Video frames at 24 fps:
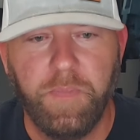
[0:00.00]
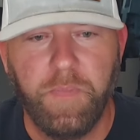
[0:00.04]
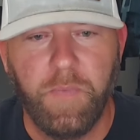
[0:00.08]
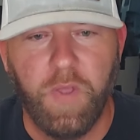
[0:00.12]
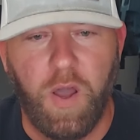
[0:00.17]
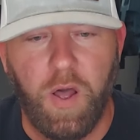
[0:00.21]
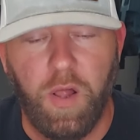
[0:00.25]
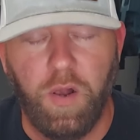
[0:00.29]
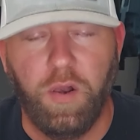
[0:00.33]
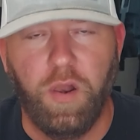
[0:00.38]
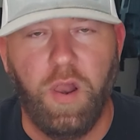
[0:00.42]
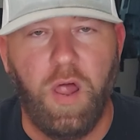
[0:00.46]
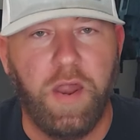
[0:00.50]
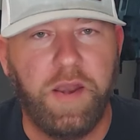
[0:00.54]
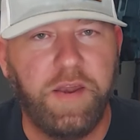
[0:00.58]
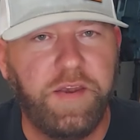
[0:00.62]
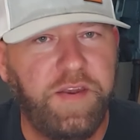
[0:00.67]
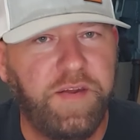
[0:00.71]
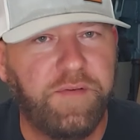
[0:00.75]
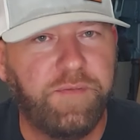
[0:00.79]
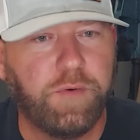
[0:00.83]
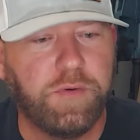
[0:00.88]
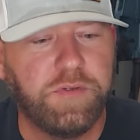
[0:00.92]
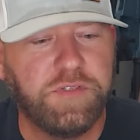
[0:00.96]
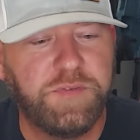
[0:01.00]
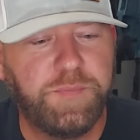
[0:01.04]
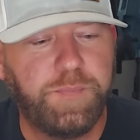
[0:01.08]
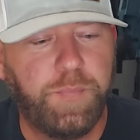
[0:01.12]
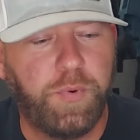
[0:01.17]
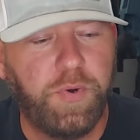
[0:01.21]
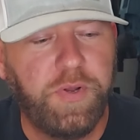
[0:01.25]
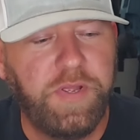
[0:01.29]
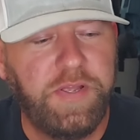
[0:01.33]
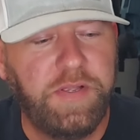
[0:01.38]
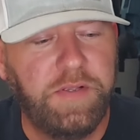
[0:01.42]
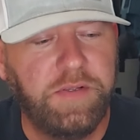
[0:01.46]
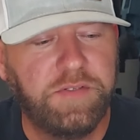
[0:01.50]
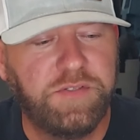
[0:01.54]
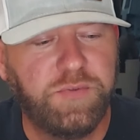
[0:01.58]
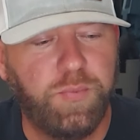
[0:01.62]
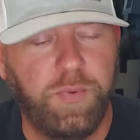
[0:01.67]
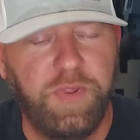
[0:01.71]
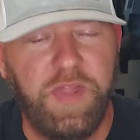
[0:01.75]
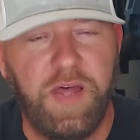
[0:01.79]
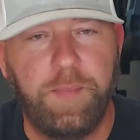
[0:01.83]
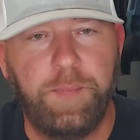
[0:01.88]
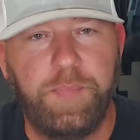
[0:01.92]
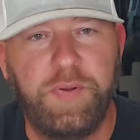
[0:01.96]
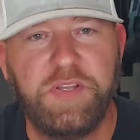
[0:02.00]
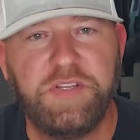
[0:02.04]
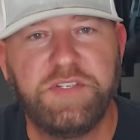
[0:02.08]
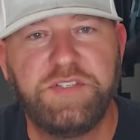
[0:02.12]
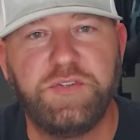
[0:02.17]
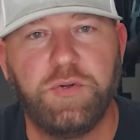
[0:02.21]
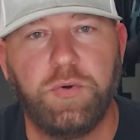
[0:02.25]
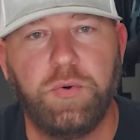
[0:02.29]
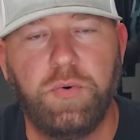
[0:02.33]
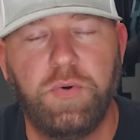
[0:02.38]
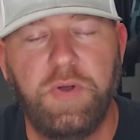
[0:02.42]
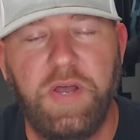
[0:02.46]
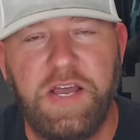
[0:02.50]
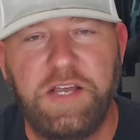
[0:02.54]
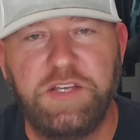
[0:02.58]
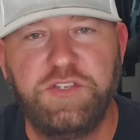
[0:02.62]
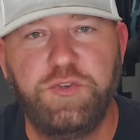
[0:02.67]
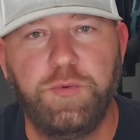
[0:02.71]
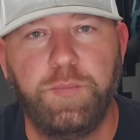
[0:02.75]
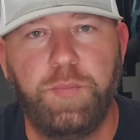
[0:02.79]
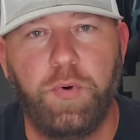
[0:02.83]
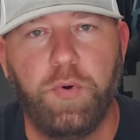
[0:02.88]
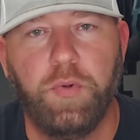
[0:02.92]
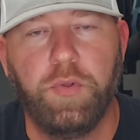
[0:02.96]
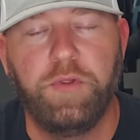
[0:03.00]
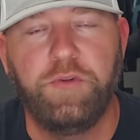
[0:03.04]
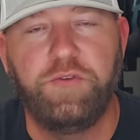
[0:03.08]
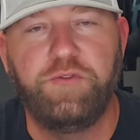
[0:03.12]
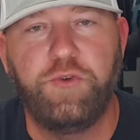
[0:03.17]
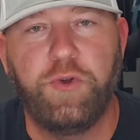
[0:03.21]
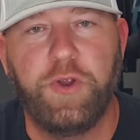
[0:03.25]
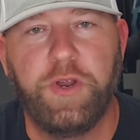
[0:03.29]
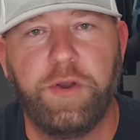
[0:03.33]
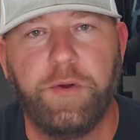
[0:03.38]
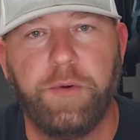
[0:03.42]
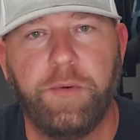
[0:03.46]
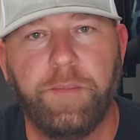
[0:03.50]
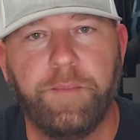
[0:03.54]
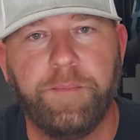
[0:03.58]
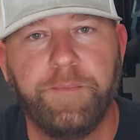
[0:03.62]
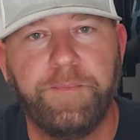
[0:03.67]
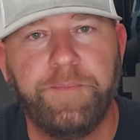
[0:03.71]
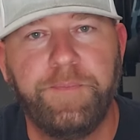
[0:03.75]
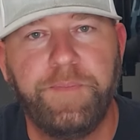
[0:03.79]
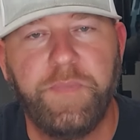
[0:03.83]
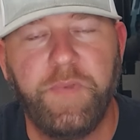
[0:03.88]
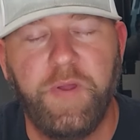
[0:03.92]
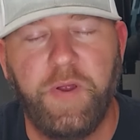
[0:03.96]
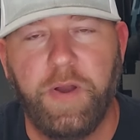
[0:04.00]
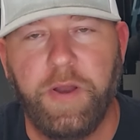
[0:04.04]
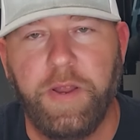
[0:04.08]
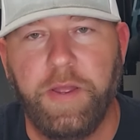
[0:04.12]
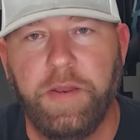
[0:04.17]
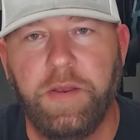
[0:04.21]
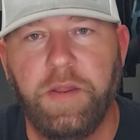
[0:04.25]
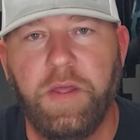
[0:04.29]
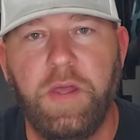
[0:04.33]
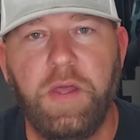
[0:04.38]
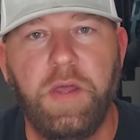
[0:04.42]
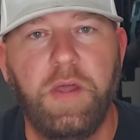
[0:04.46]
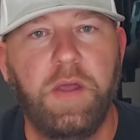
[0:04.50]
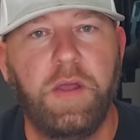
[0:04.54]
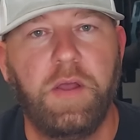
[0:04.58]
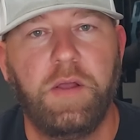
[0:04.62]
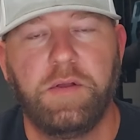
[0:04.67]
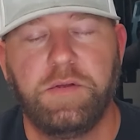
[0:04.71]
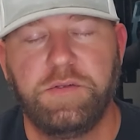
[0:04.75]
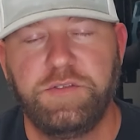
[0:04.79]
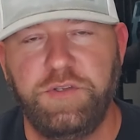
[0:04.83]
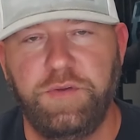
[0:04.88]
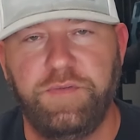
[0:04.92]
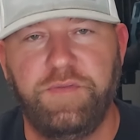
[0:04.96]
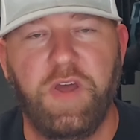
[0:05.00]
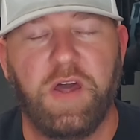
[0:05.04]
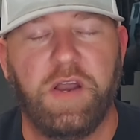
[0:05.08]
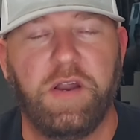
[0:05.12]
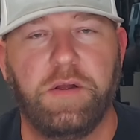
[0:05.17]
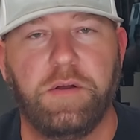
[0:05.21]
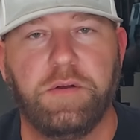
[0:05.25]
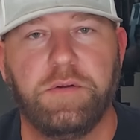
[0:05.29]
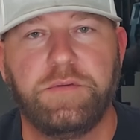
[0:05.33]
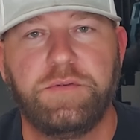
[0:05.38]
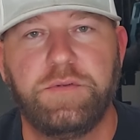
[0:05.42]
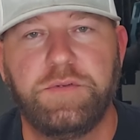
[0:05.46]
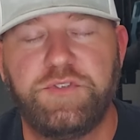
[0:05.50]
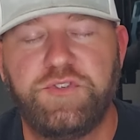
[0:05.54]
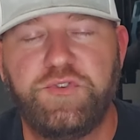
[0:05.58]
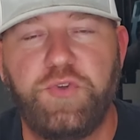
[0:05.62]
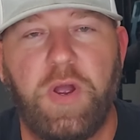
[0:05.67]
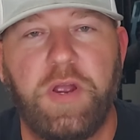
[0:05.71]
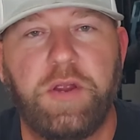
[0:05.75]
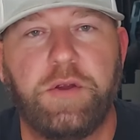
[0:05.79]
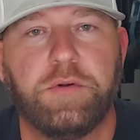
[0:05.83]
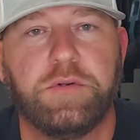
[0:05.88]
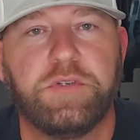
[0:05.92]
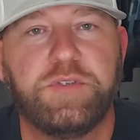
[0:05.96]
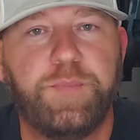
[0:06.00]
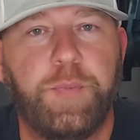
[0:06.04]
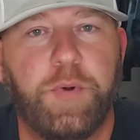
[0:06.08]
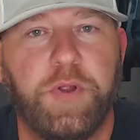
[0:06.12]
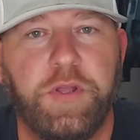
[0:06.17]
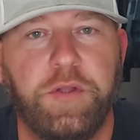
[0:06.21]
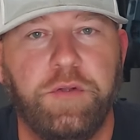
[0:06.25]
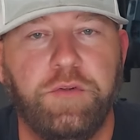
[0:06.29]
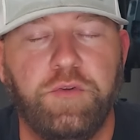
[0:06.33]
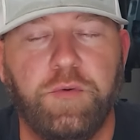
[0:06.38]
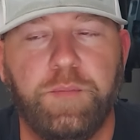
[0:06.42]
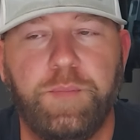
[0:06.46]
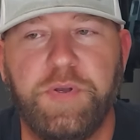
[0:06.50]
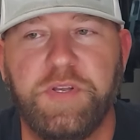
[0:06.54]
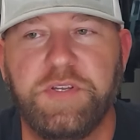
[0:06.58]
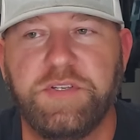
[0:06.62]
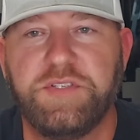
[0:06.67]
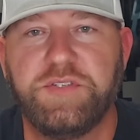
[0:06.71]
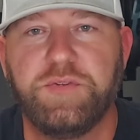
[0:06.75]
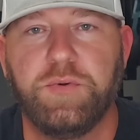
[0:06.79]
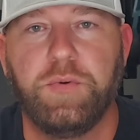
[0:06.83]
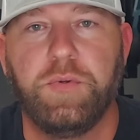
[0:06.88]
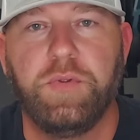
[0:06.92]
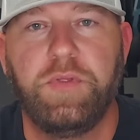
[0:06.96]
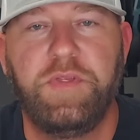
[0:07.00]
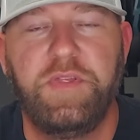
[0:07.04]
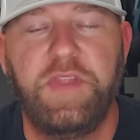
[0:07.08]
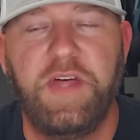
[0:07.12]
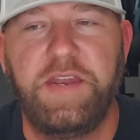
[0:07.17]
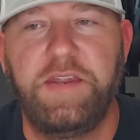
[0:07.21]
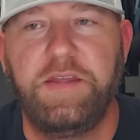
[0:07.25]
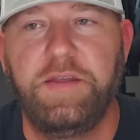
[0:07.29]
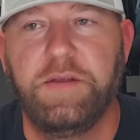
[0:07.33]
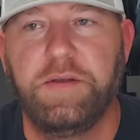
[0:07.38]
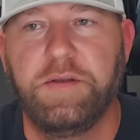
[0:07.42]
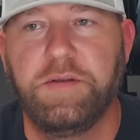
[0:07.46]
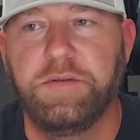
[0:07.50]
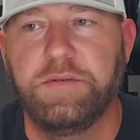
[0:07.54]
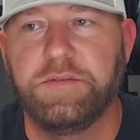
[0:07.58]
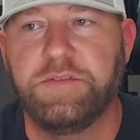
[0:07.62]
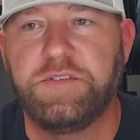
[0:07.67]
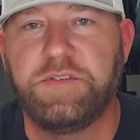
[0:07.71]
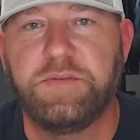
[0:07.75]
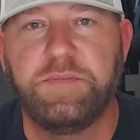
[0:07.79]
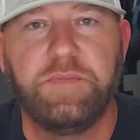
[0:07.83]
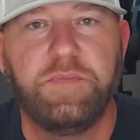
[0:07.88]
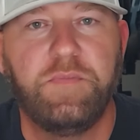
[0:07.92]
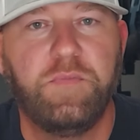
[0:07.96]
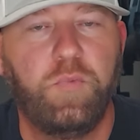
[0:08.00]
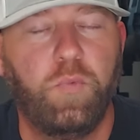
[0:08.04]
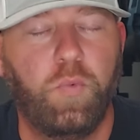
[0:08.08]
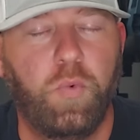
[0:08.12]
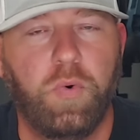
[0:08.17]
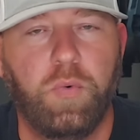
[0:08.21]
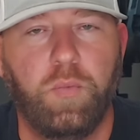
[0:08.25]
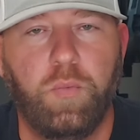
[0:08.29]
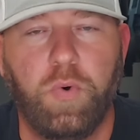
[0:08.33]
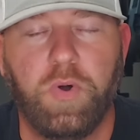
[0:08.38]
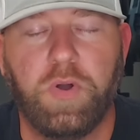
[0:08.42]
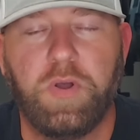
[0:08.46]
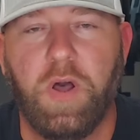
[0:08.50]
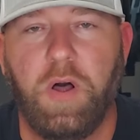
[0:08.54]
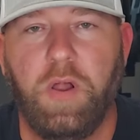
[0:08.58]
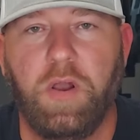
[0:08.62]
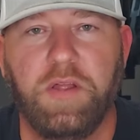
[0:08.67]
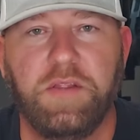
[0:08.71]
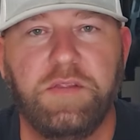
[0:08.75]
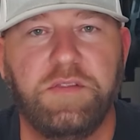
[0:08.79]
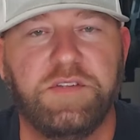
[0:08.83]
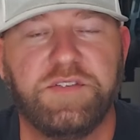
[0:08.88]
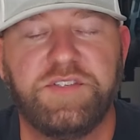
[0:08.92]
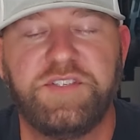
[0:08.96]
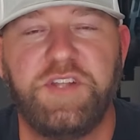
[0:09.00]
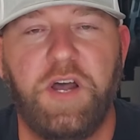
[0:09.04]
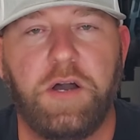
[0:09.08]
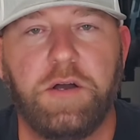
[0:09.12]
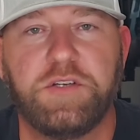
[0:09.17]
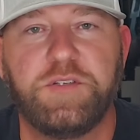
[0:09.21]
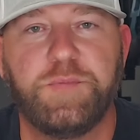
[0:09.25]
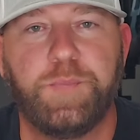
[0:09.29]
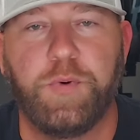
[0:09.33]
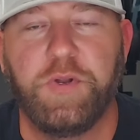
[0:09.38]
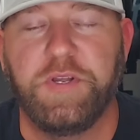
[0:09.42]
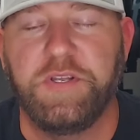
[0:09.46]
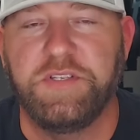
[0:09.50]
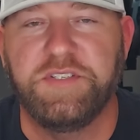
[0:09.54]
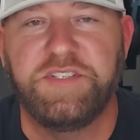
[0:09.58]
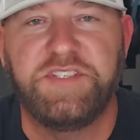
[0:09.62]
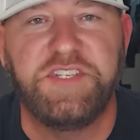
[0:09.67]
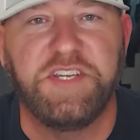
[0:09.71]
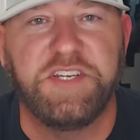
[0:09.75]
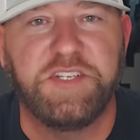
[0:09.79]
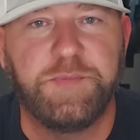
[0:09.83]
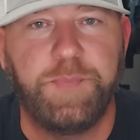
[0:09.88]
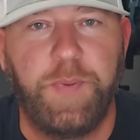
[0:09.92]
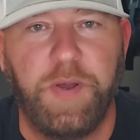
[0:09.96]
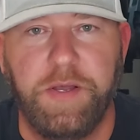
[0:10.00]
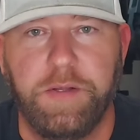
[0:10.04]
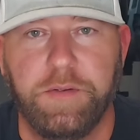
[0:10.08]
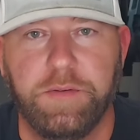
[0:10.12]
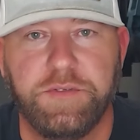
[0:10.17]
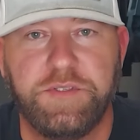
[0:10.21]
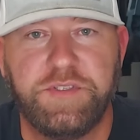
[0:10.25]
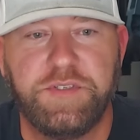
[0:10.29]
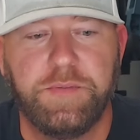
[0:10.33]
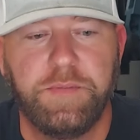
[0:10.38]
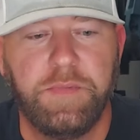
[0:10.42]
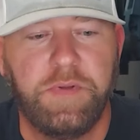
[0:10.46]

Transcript: a lot of different springs with that pistol as you pull the trigger. All right. You've got a striker spring in your pistol that is, we'll call it the stock spring is 6 pounds.